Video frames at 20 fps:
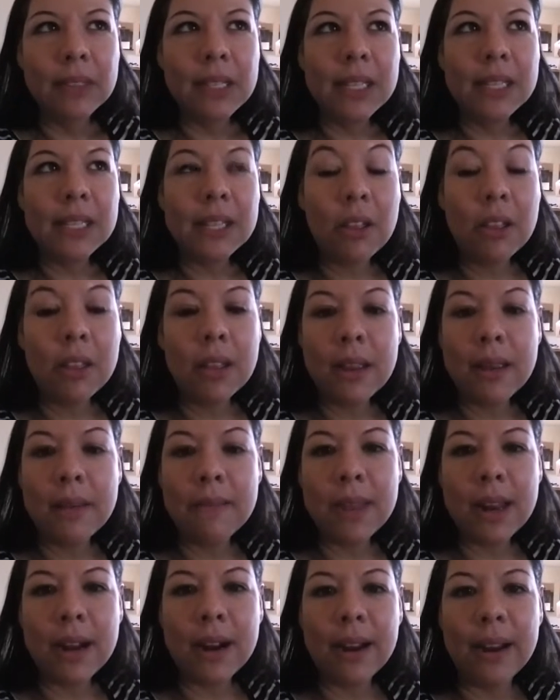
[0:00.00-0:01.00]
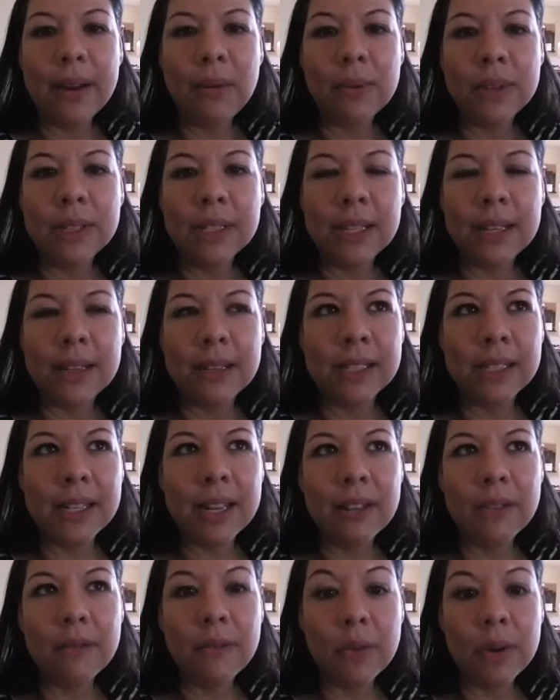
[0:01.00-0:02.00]
to tell him that I was gonna
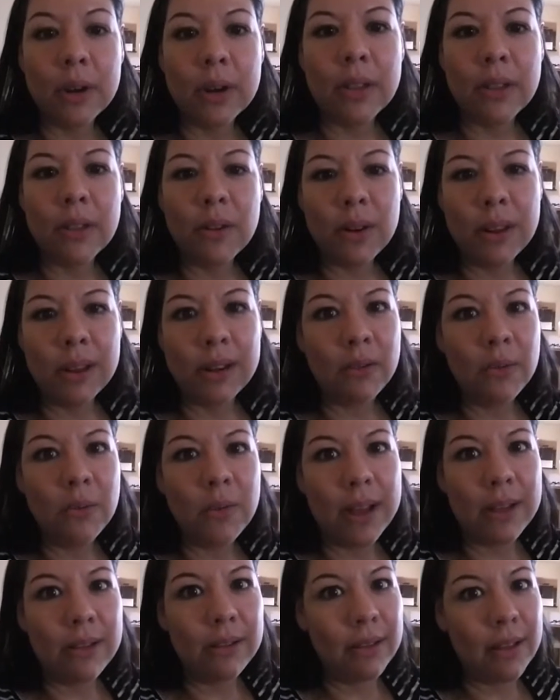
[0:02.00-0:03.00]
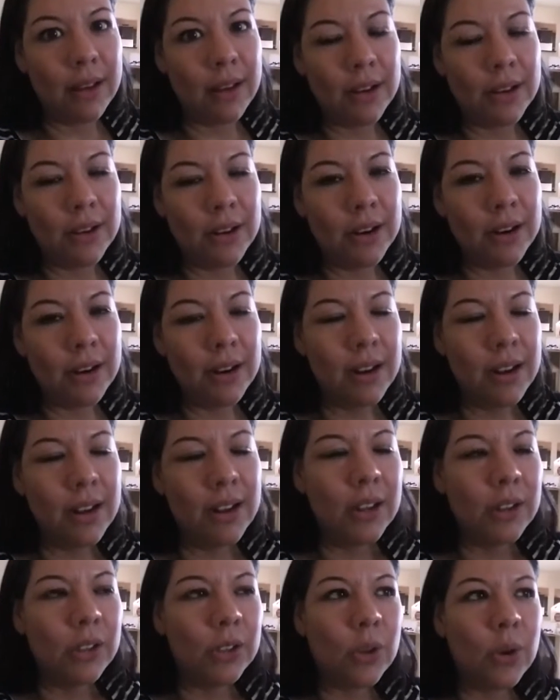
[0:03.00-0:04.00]
stay there for another little while longer.
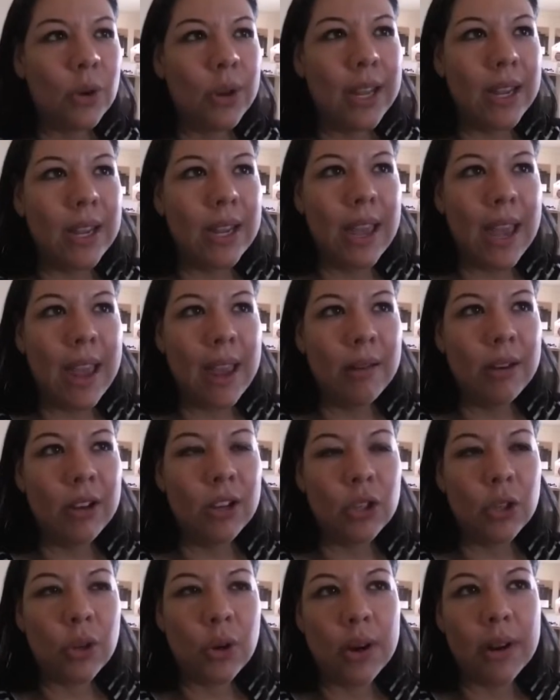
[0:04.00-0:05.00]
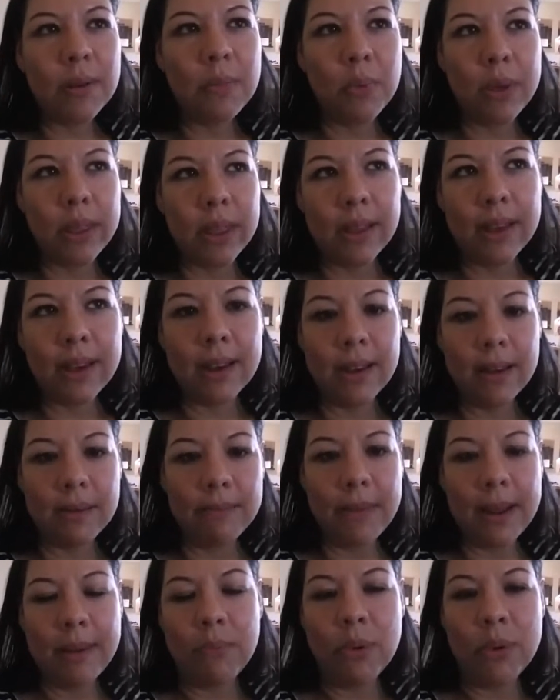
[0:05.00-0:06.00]
So he came. He showed up with uh,
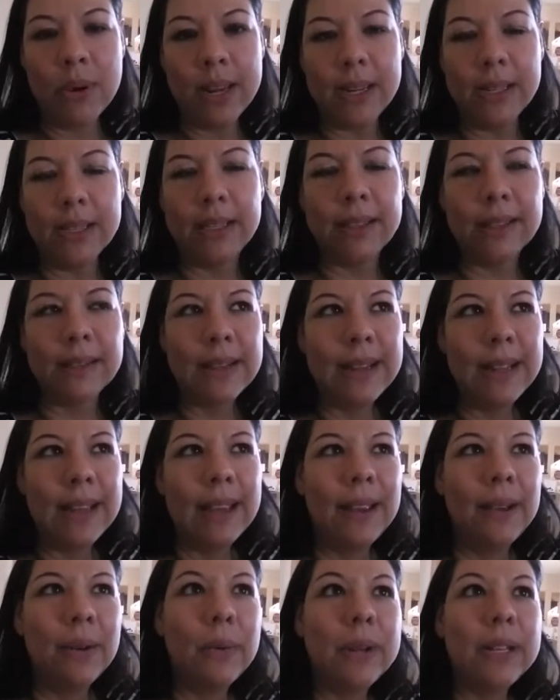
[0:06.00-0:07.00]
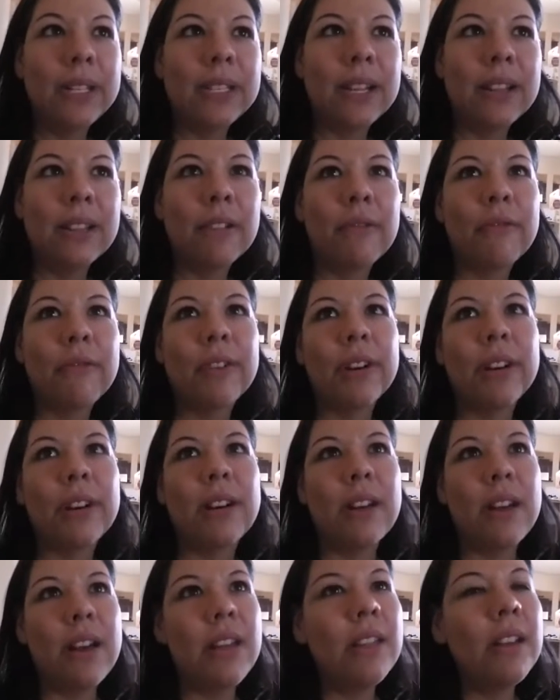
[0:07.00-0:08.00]
my boys. We stayed there for
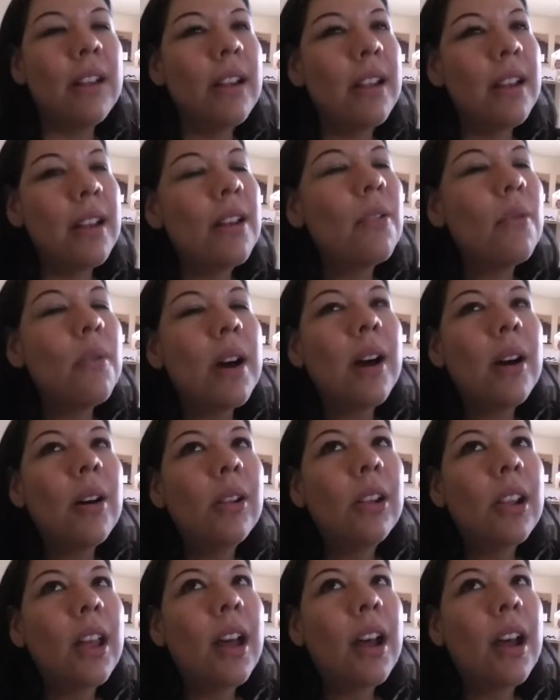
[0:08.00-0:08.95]
another little while